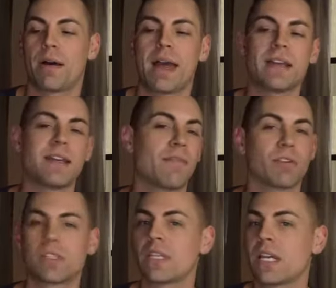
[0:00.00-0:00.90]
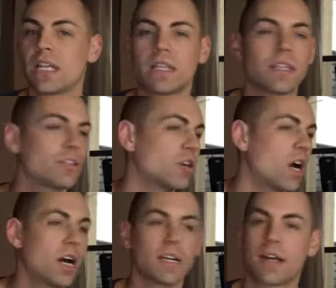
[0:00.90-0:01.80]
Had never seen the
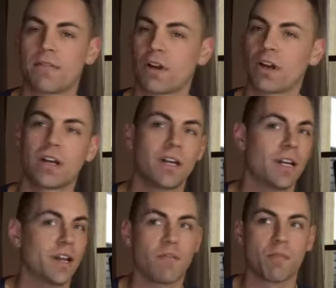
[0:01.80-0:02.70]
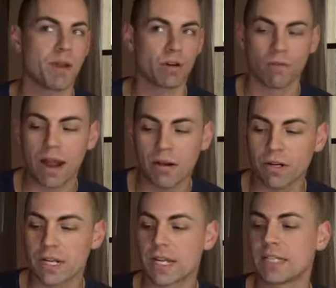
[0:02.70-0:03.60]
drug, never been around
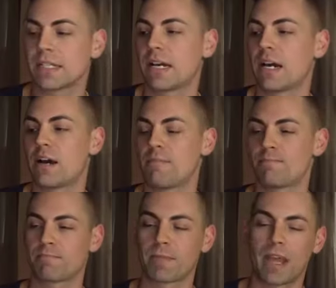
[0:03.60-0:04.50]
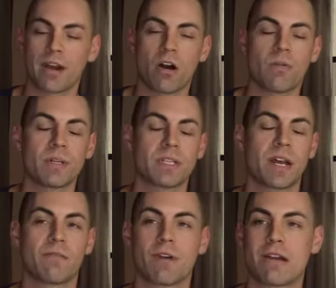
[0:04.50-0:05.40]
it, and always
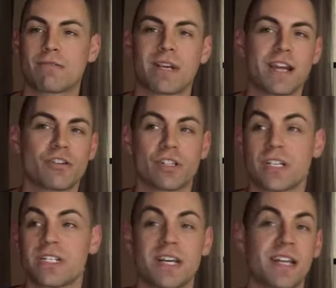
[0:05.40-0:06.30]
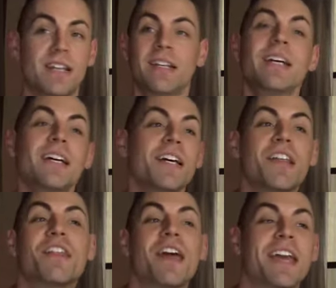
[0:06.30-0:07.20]
kind of recreationally did
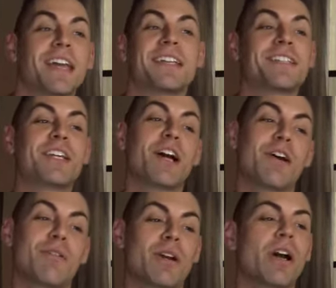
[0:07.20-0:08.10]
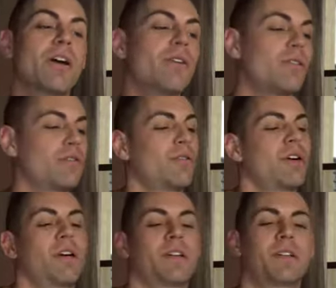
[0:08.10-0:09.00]
things, coke
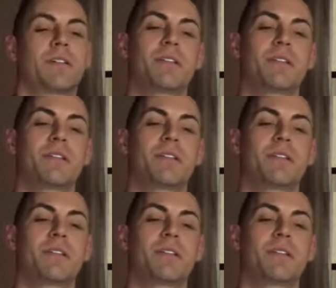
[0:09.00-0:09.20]
or